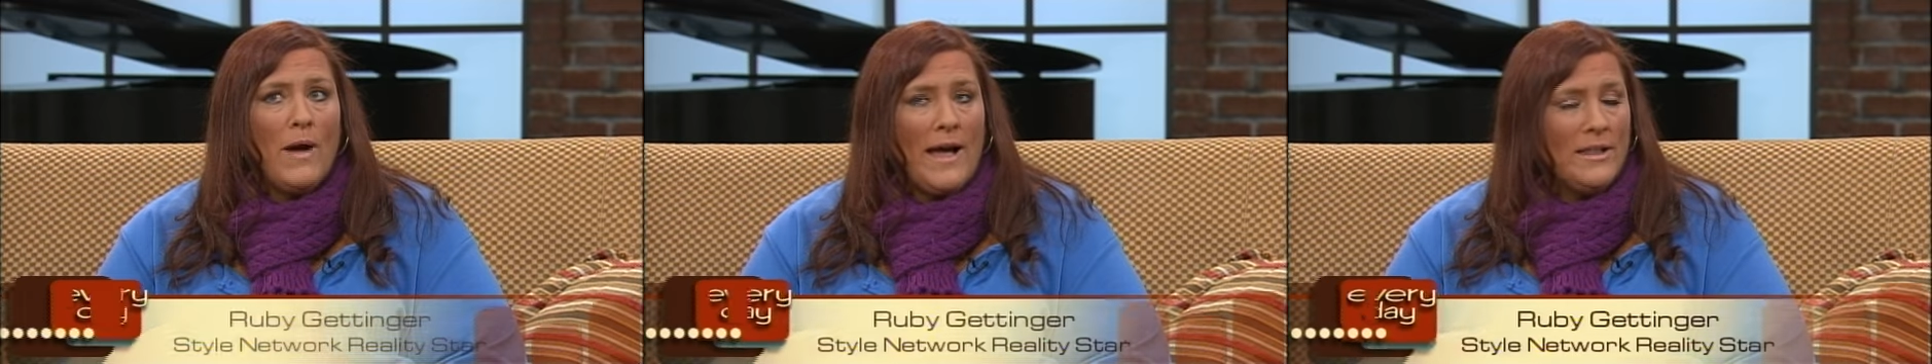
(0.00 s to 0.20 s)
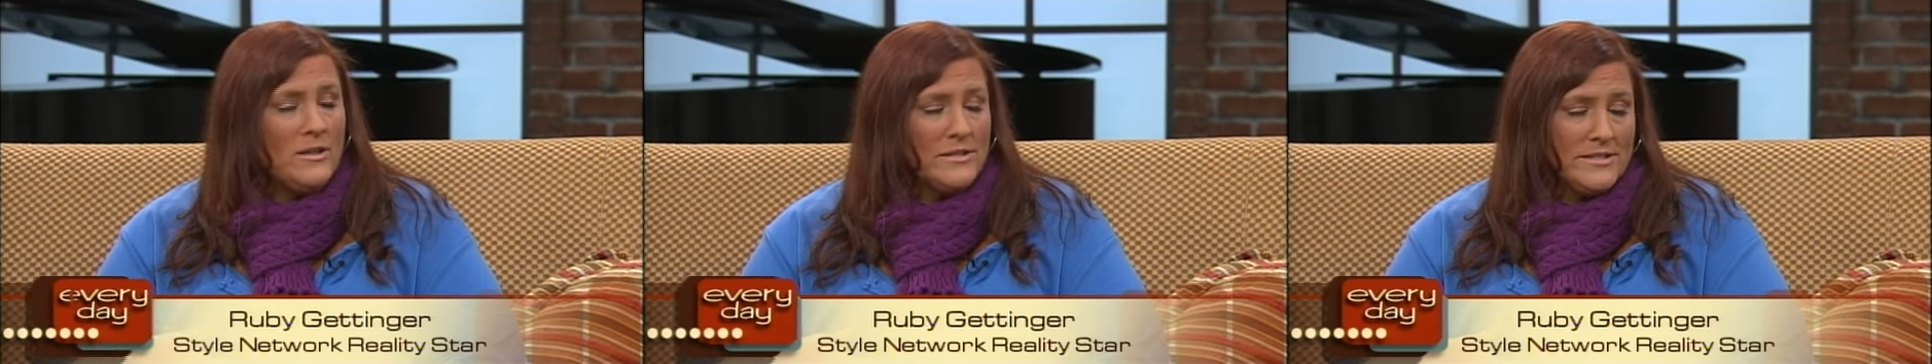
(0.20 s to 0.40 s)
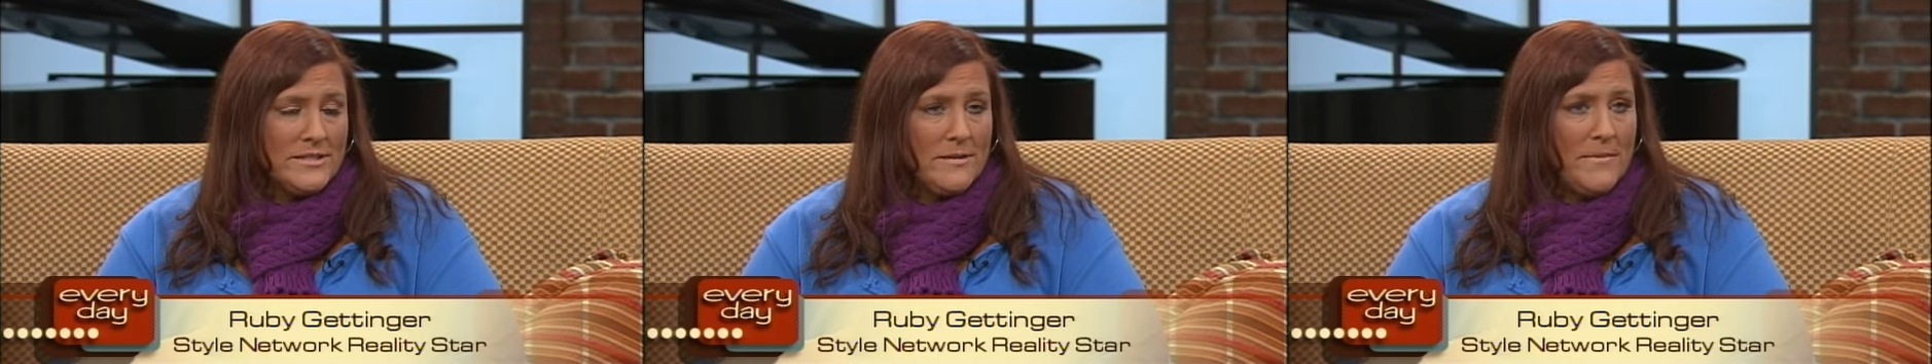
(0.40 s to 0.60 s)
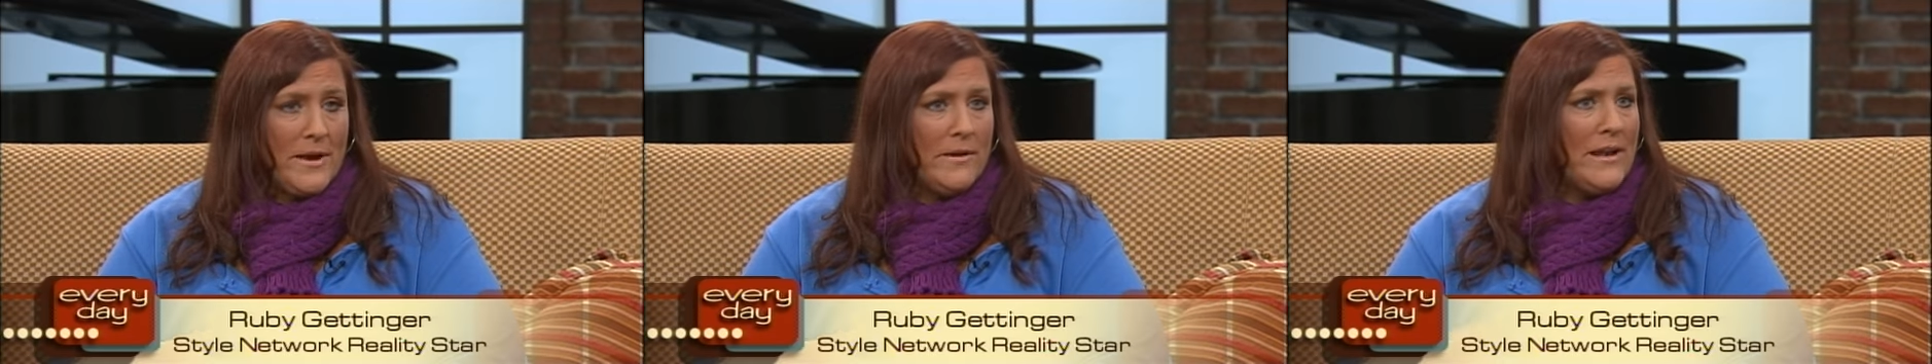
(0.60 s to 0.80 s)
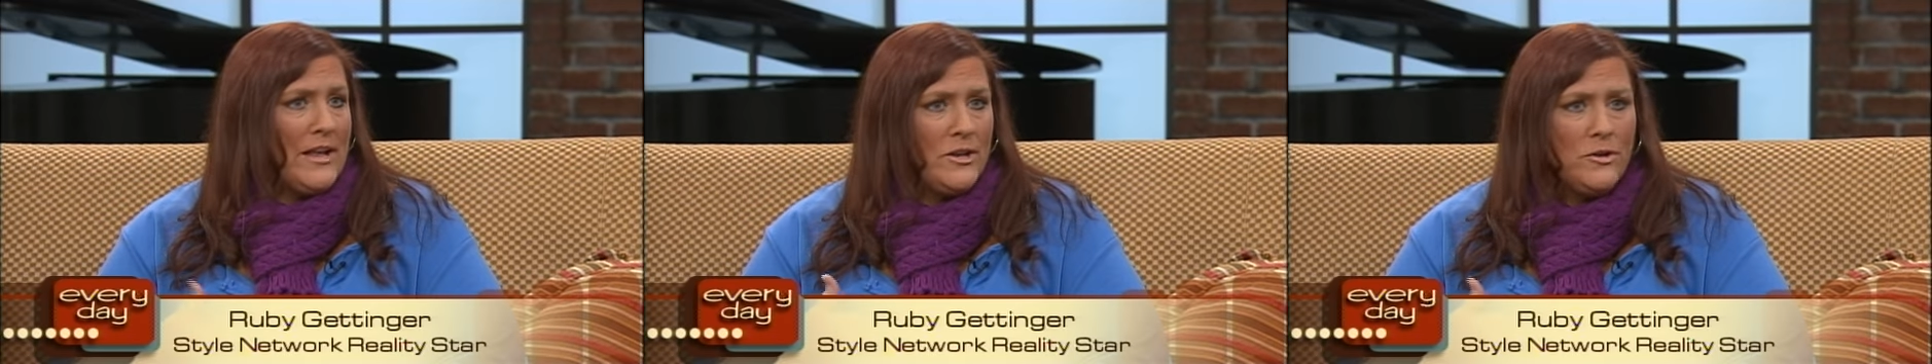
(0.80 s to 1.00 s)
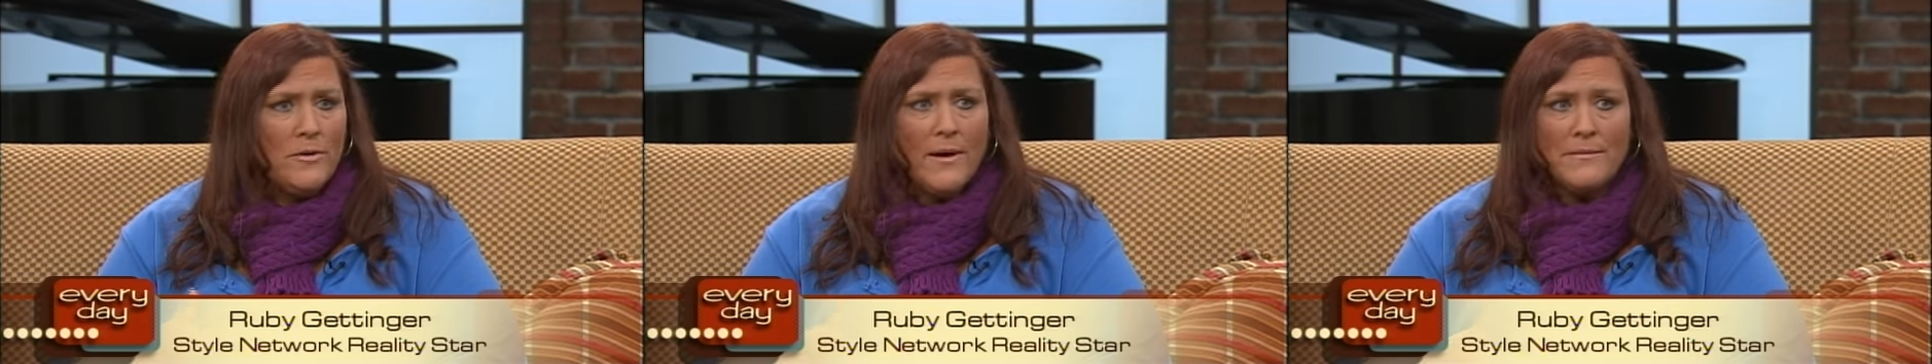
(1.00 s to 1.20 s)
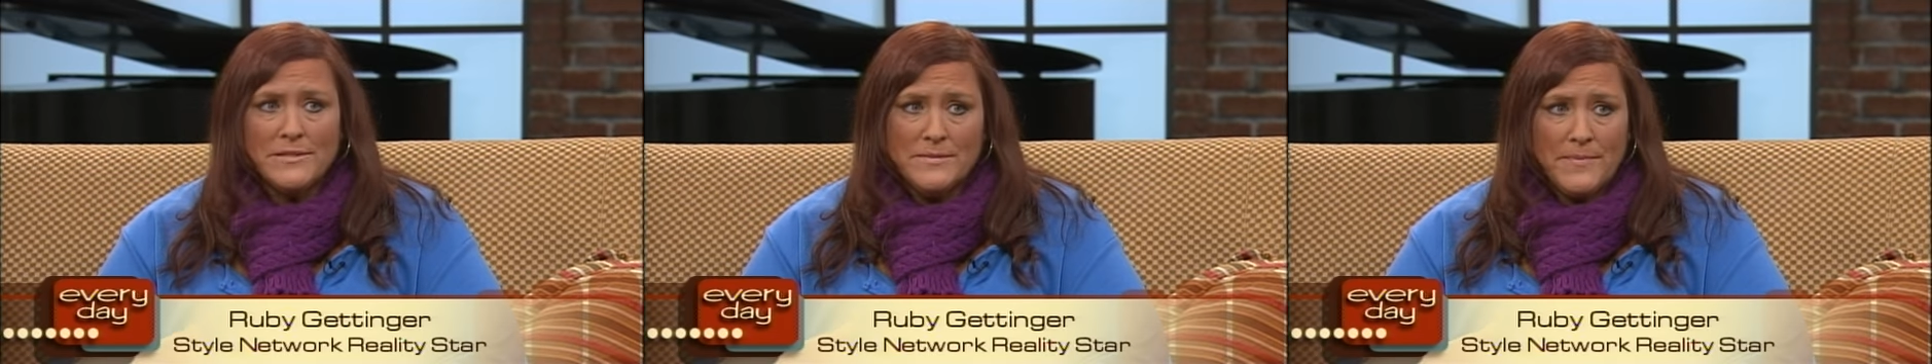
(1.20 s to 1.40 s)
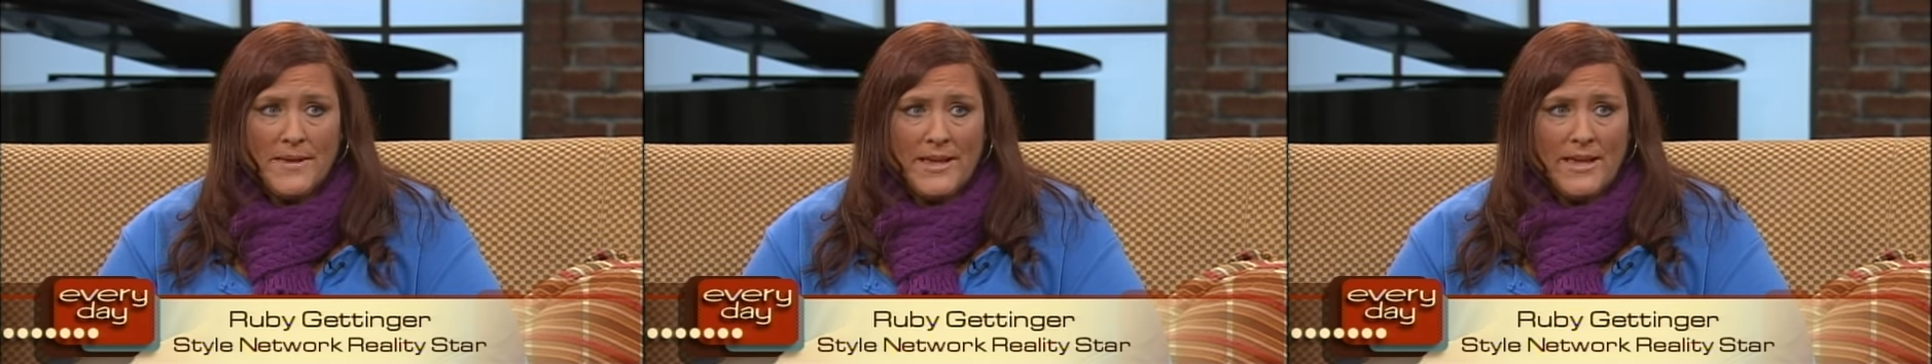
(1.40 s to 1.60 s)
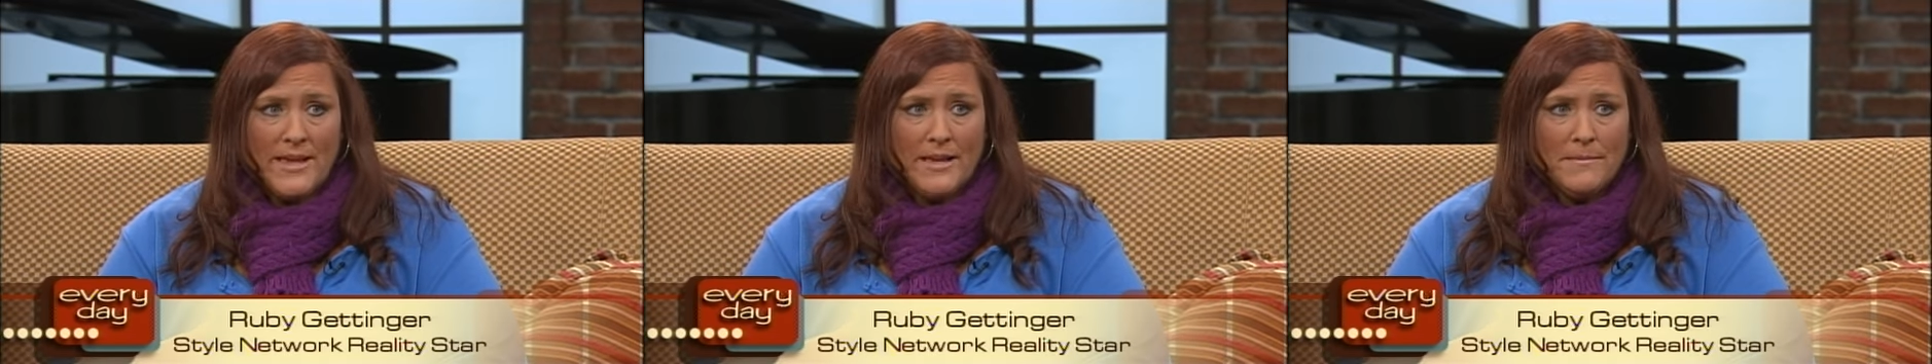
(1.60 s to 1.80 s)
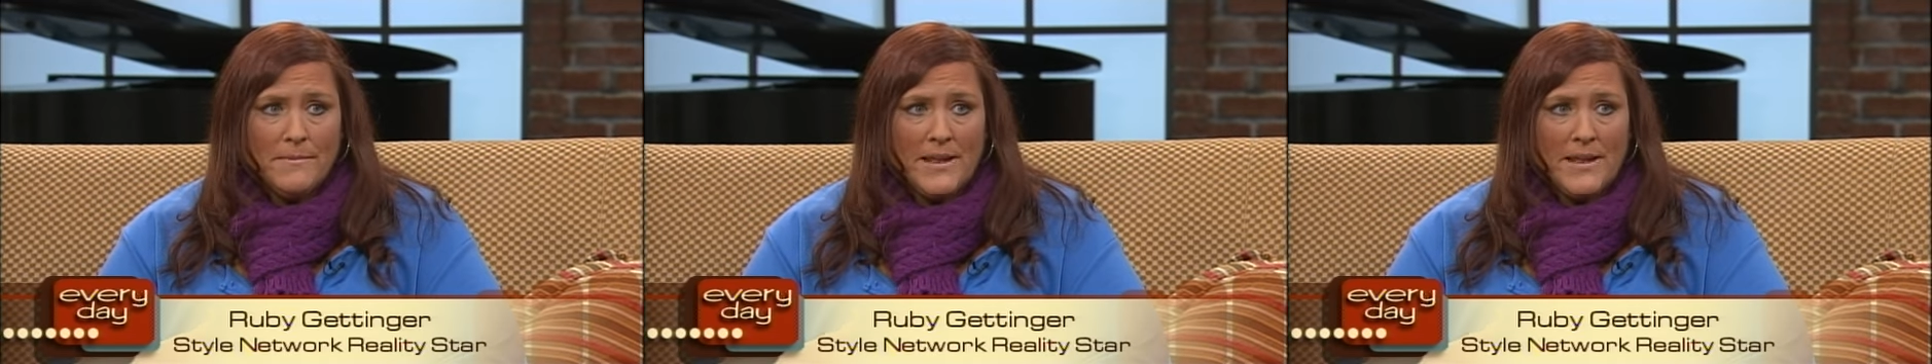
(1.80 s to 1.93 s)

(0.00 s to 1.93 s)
Well, I looked in the mirror and I knew I was big,